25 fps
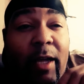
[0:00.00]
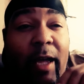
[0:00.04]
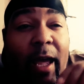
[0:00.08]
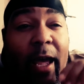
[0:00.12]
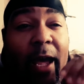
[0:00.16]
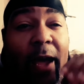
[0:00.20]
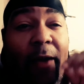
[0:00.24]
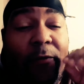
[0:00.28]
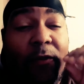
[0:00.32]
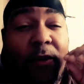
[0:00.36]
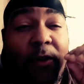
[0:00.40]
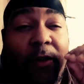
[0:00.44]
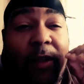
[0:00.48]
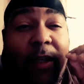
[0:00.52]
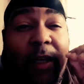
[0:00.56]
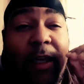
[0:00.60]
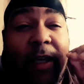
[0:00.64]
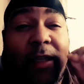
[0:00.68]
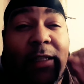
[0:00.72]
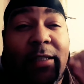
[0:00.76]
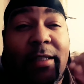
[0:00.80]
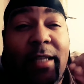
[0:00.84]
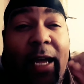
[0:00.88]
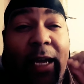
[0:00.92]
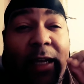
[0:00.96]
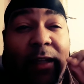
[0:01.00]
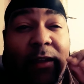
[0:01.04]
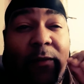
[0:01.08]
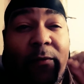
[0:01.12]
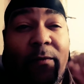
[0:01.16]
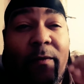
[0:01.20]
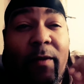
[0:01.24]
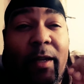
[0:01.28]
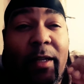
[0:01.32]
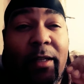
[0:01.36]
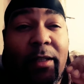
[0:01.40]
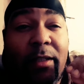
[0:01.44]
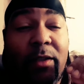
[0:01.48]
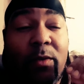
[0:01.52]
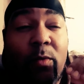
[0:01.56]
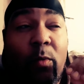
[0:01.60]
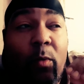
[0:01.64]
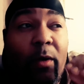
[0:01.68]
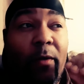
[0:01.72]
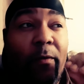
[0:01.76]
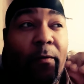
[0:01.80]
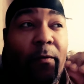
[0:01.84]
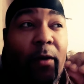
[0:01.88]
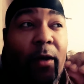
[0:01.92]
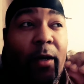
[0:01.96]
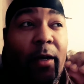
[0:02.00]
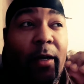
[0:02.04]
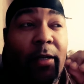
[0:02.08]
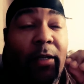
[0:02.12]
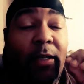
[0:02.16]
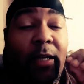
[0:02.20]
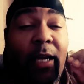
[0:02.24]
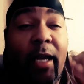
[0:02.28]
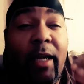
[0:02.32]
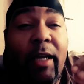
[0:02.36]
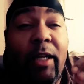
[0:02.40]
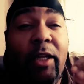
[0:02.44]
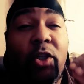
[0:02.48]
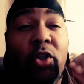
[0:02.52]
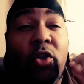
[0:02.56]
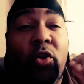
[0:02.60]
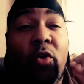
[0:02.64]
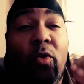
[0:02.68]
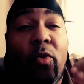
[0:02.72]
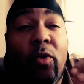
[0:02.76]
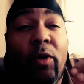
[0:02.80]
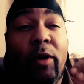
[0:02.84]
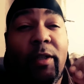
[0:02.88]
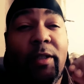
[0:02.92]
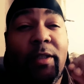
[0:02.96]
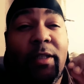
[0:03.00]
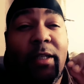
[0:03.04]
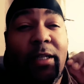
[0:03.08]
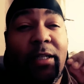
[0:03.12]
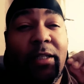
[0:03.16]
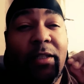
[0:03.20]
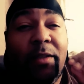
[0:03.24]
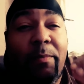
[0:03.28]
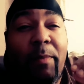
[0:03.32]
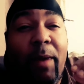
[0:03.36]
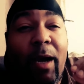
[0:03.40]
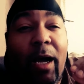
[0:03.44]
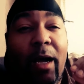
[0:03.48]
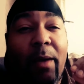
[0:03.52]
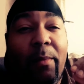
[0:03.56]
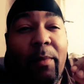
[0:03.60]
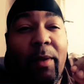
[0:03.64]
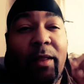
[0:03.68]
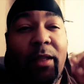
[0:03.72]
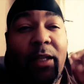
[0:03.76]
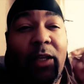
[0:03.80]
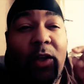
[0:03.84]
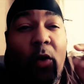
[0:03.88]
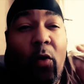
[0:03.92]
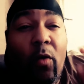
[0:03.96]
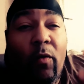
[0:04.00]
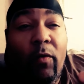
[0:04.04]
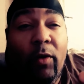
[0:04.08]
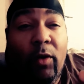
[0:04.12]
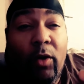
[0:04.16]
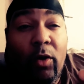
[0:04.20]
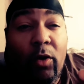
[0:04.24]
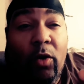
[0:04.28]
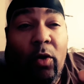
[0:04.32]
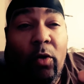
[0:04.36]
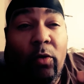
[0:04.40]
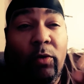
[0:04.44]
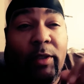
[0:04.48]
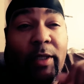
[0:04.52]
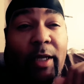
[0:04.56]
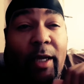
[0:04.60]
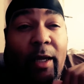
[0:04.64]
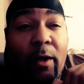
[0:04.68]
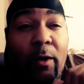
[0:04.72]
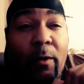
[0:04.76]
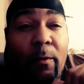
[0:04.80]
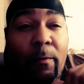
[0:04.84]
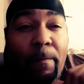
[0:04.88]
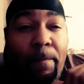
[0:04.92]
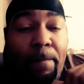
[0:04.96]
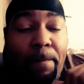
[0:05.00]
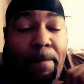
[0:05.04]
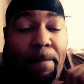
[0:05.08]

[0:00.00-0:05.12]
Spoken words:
after the exact events with Danny Torrance and his mom at the Overlook Hotel.